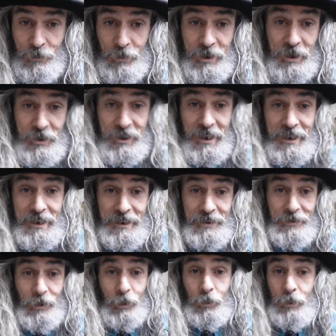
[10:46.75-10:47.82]
would you take it
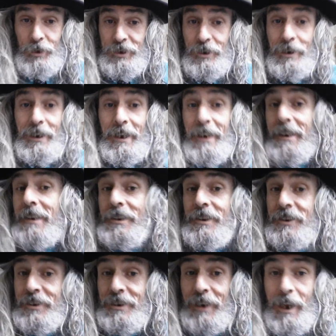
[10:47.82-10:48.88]
or would you let it
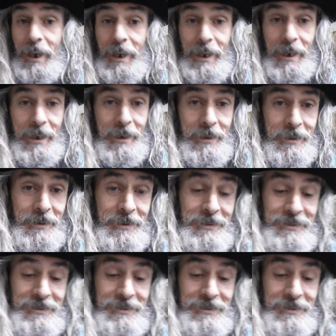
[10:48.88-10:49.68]
just slide?